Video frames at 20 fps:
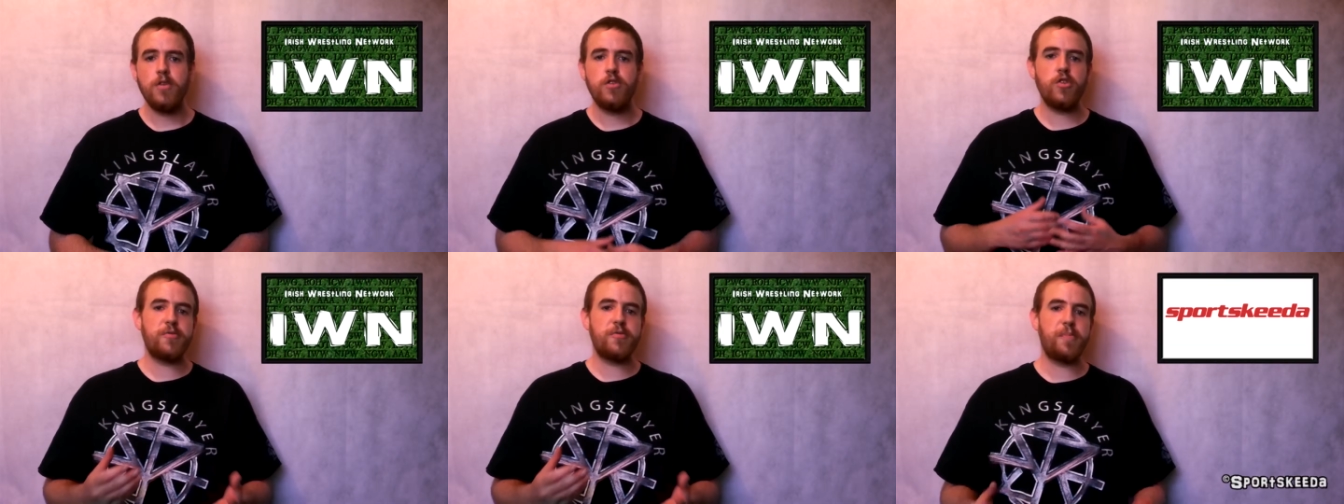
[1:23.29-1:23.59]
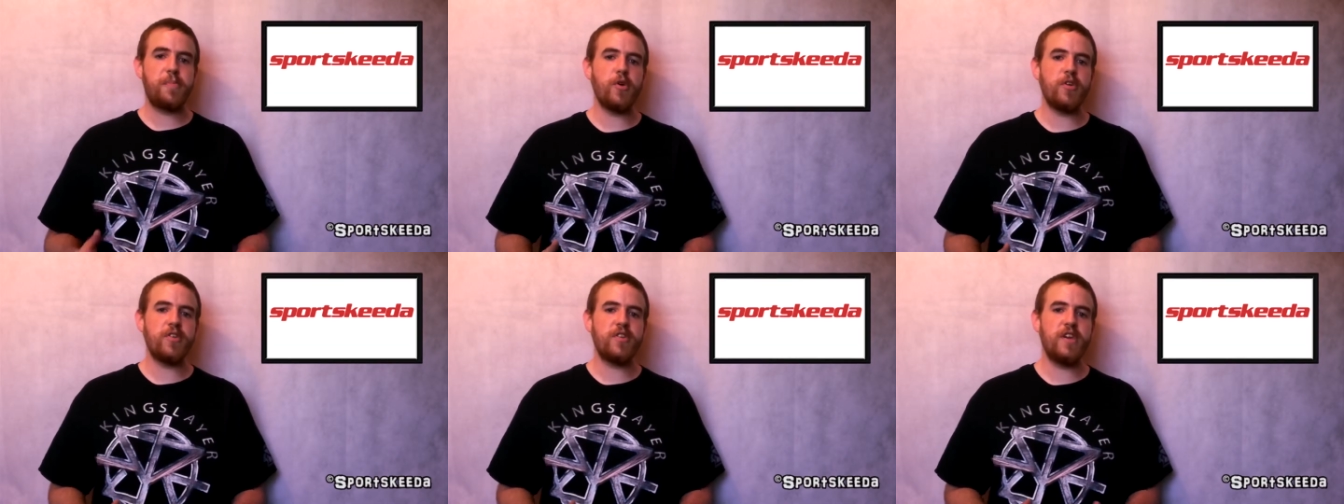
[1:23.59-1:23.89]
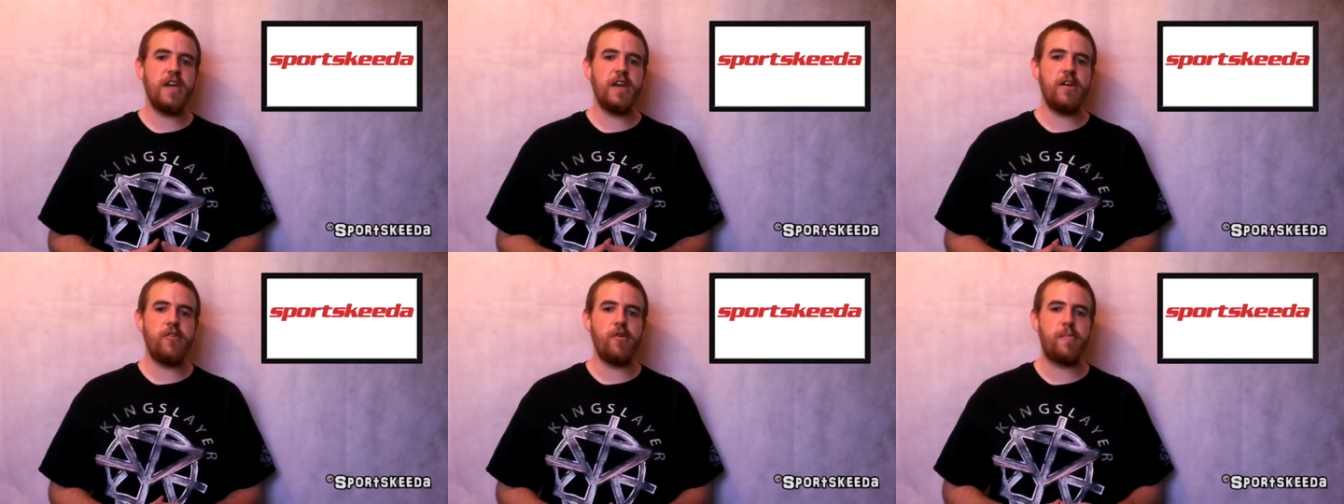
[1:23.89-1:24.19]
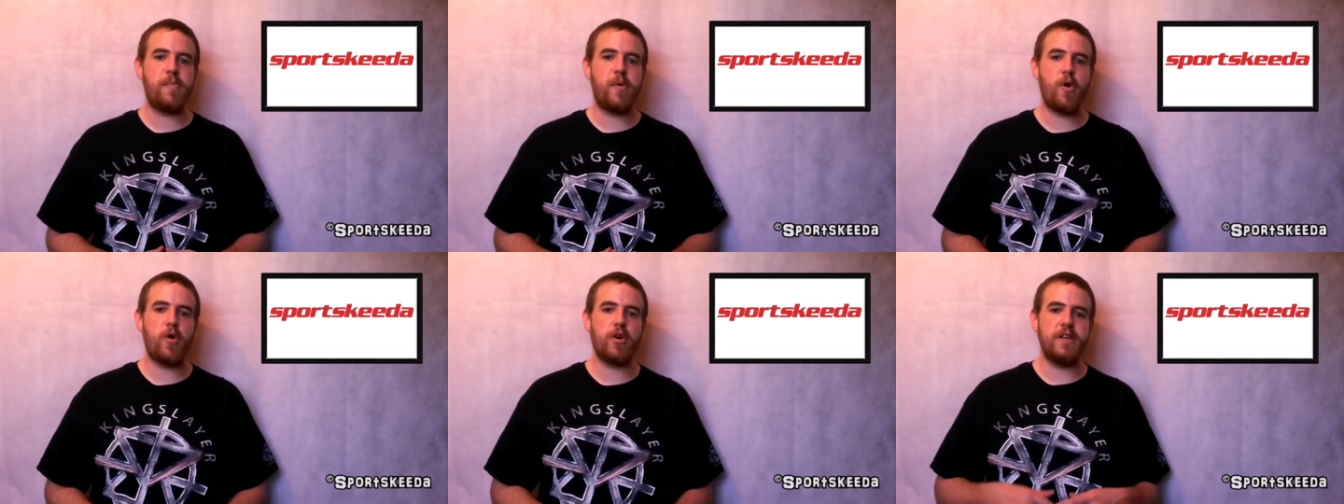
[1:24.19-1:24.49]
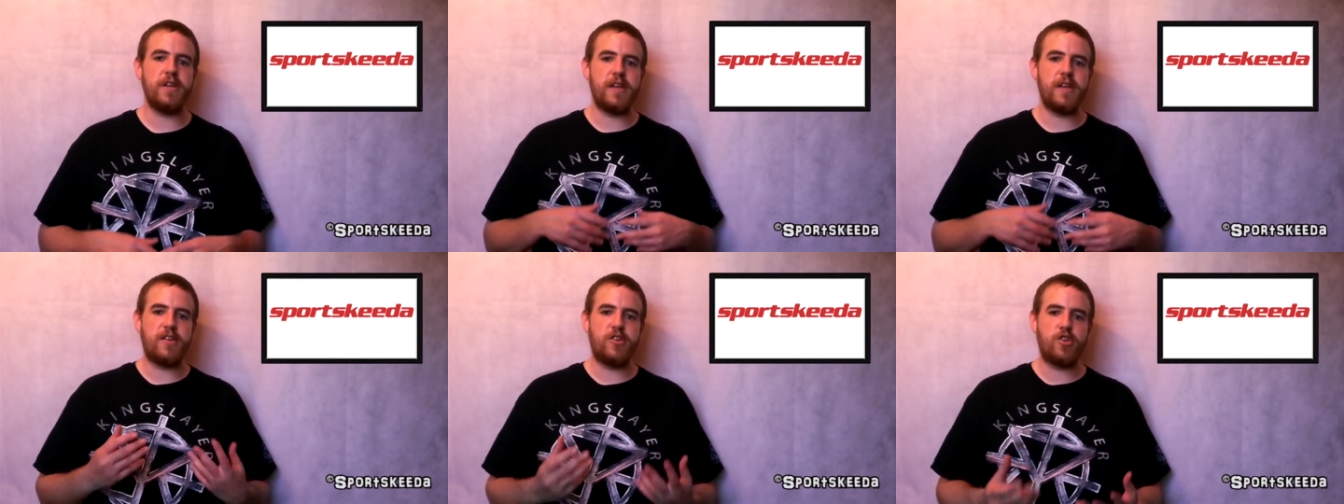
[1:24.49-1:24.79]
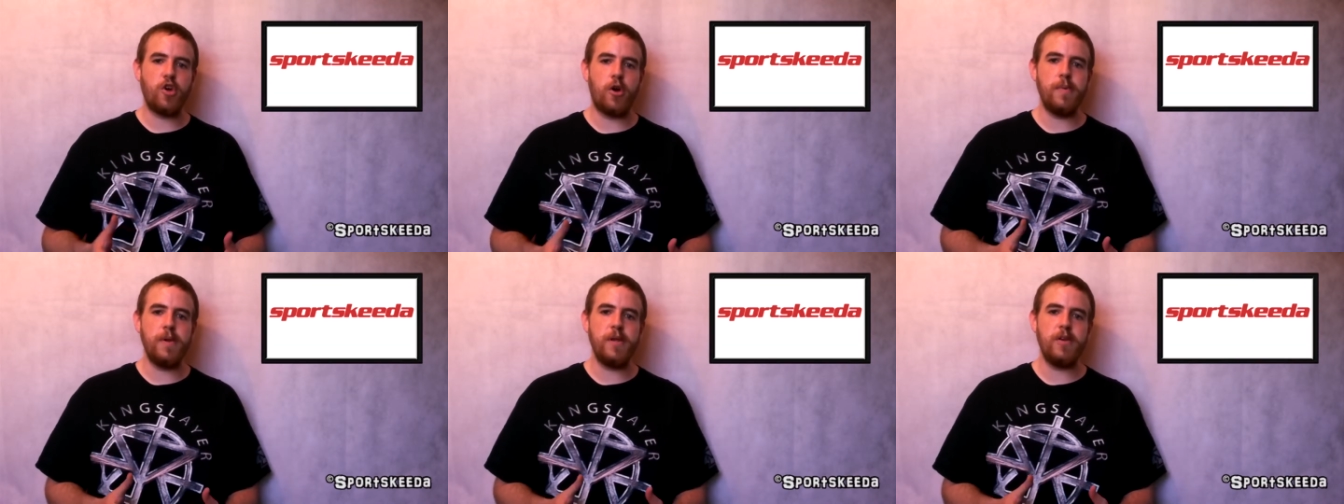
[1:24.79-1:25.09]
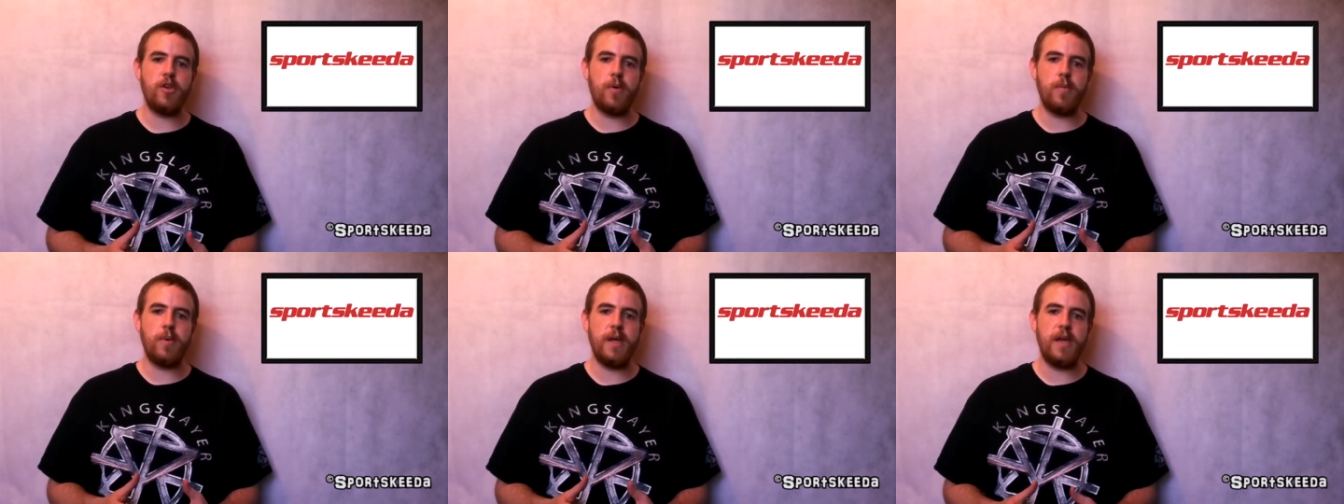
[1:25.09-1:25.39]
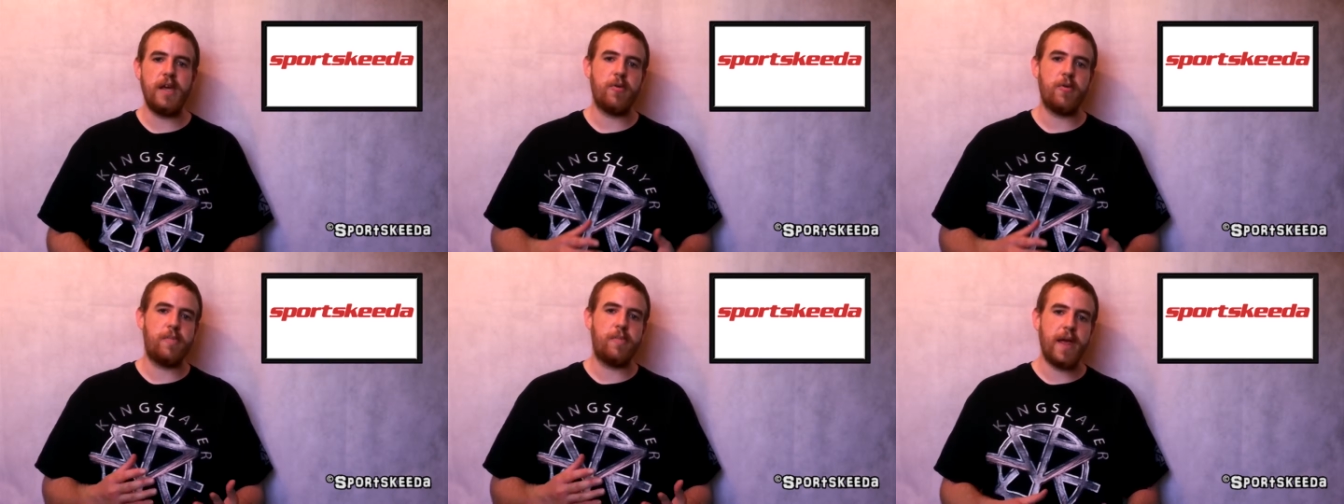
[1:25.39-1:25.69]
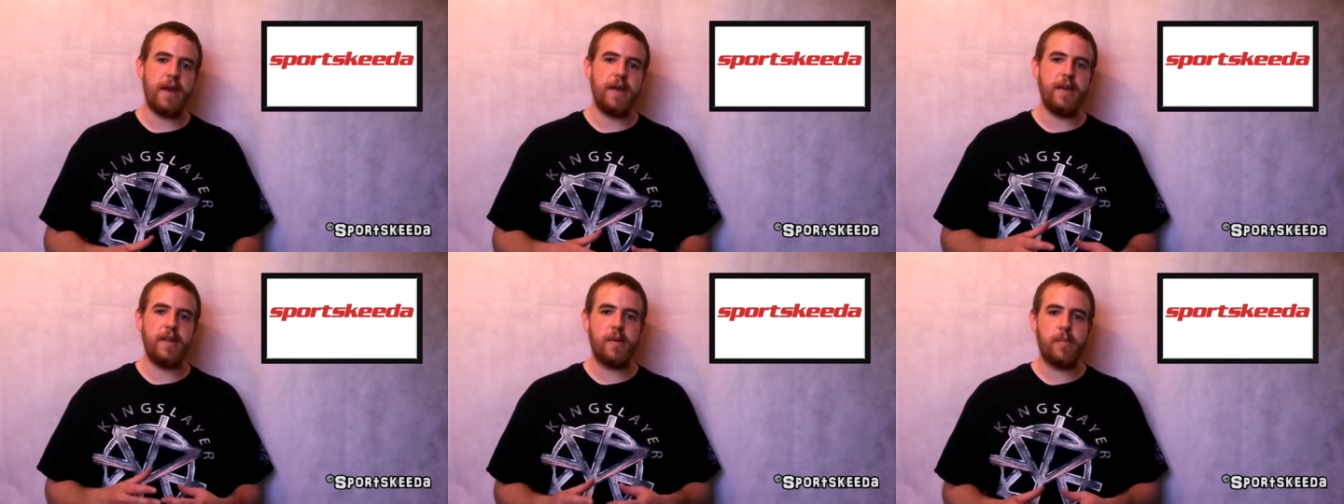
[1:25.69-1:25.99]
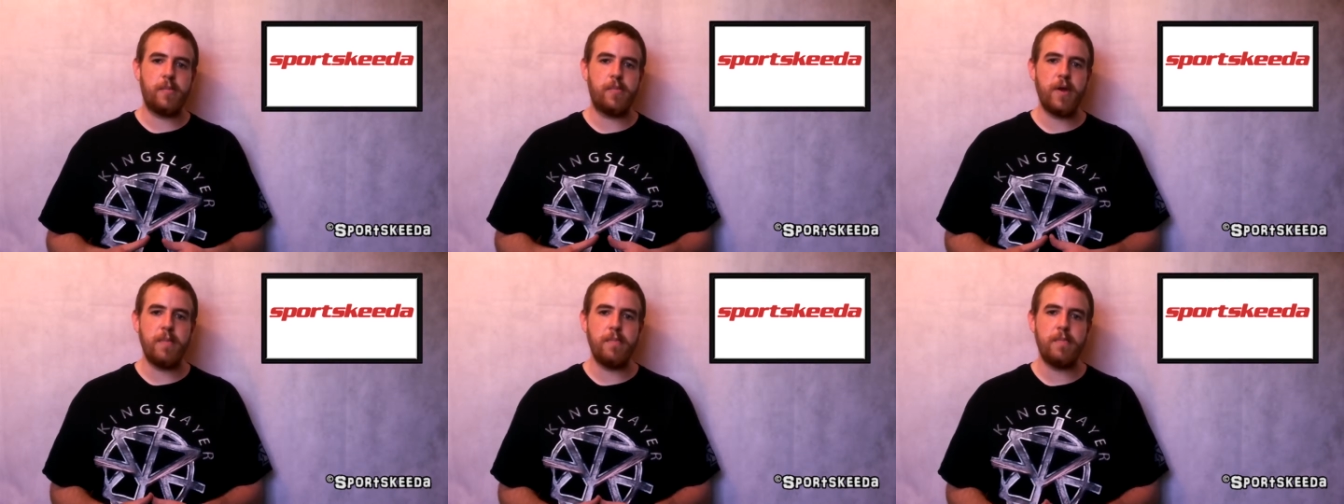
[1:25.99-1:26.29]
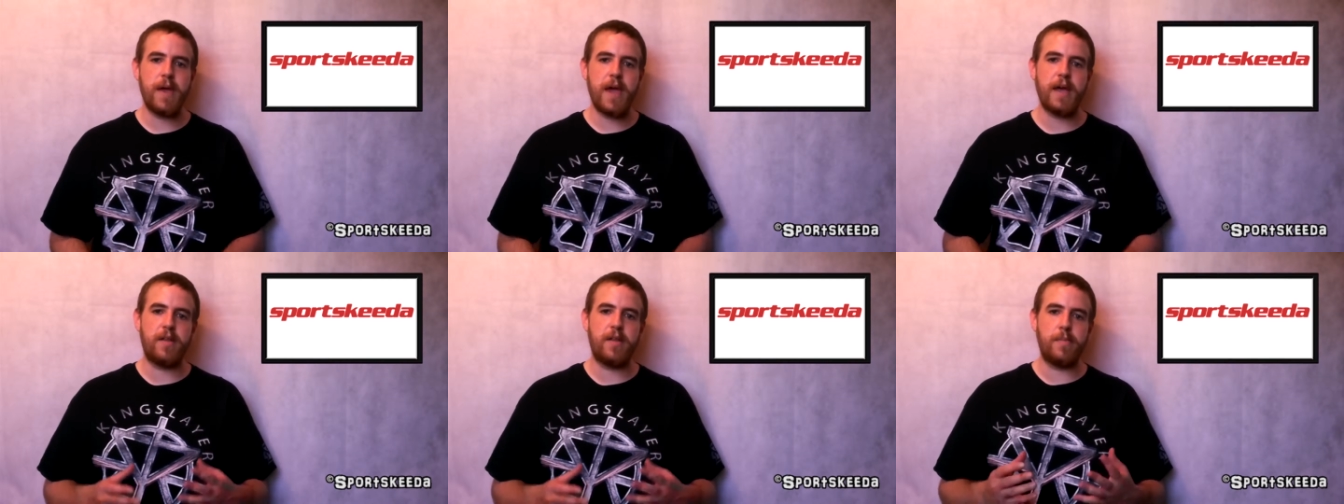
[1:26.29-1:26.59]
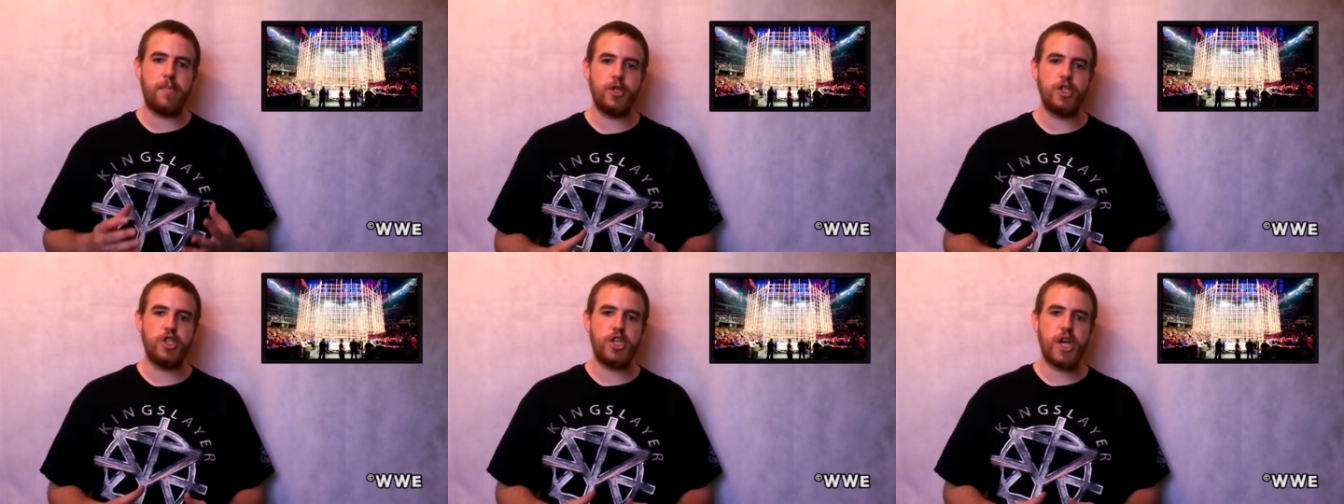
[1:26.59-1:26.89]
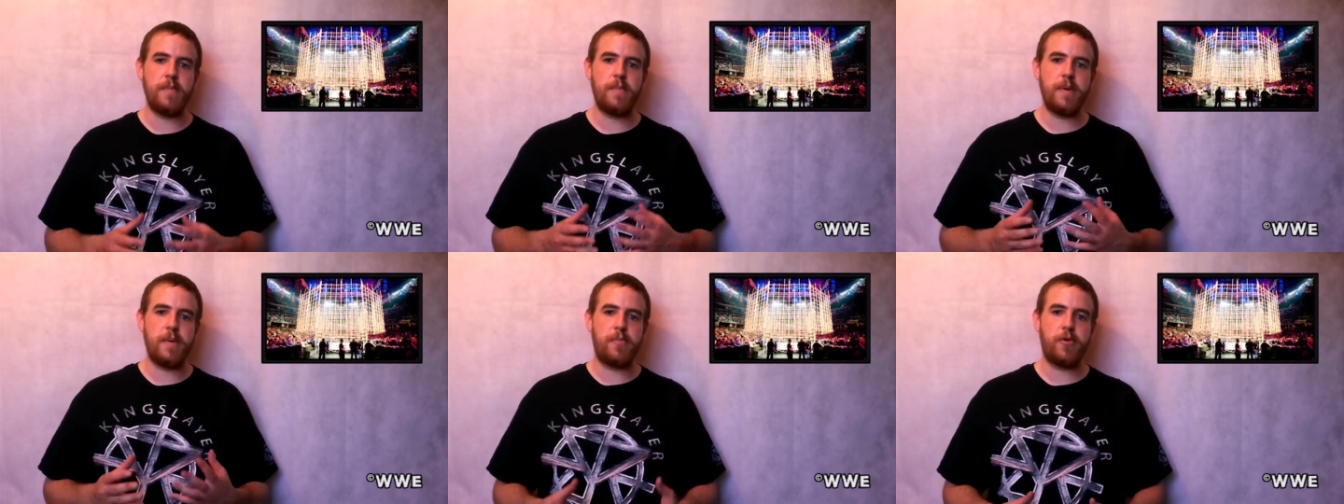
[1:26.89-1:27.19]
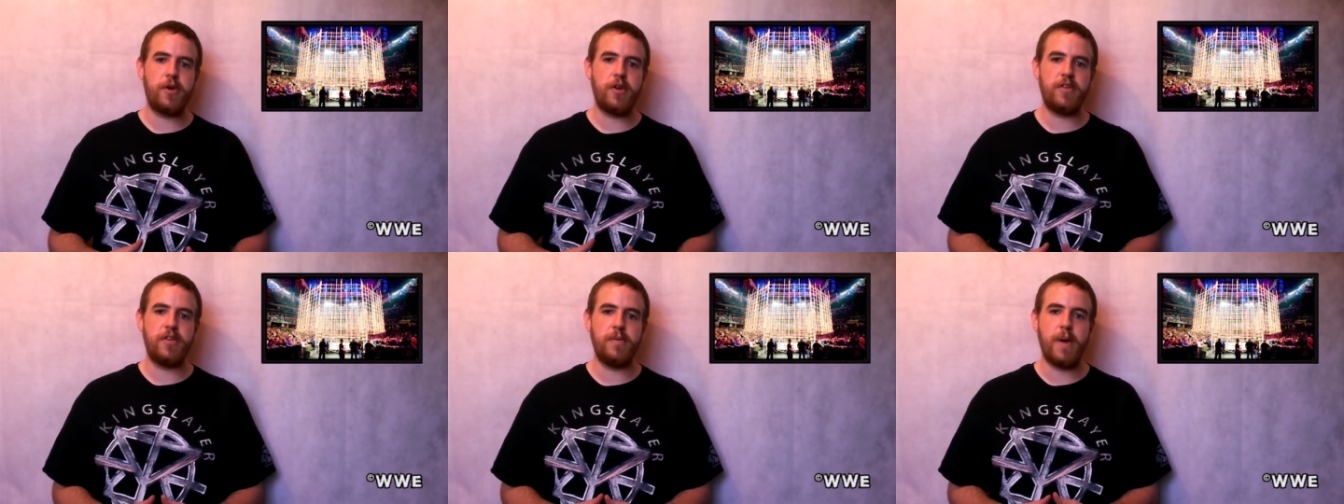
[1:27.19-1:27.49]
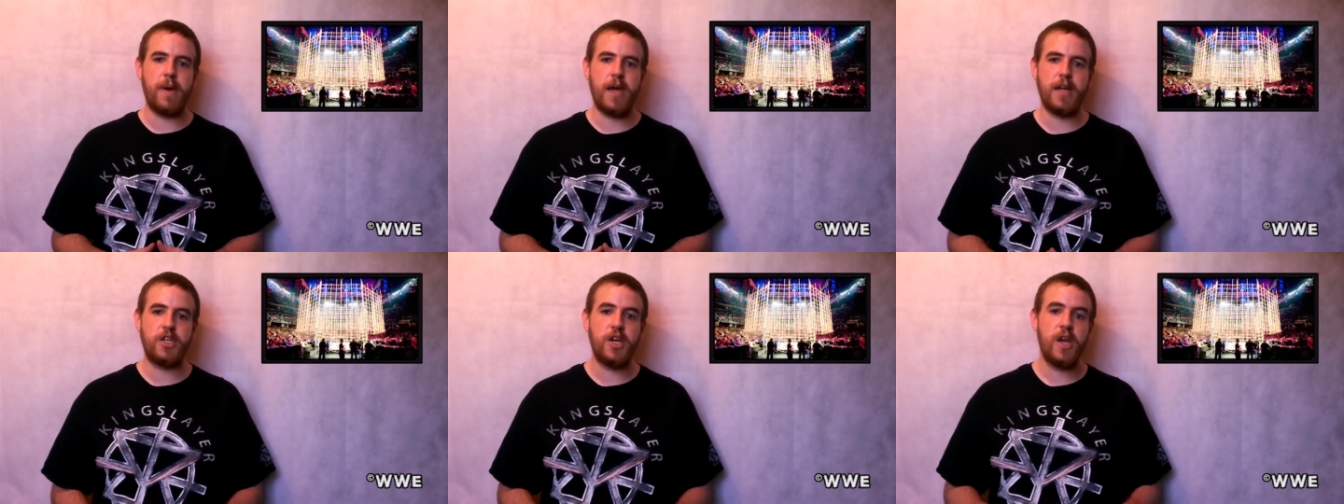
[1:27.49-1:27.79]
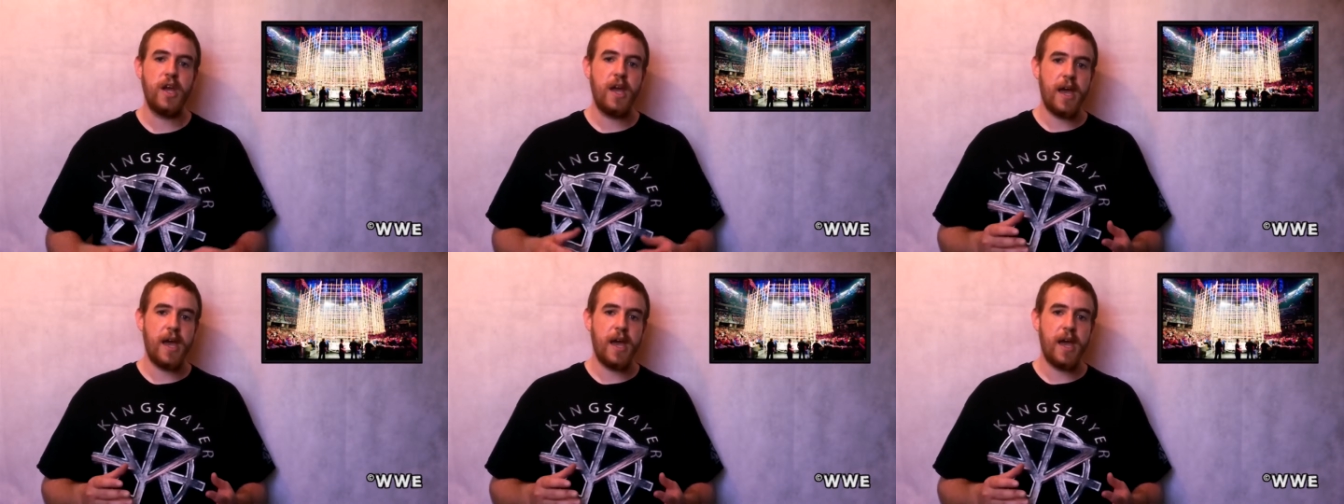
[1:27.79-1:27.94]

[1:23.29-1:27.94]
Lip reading: Sportskeeda reported that WWE are planning to bring back the Punjabi prison match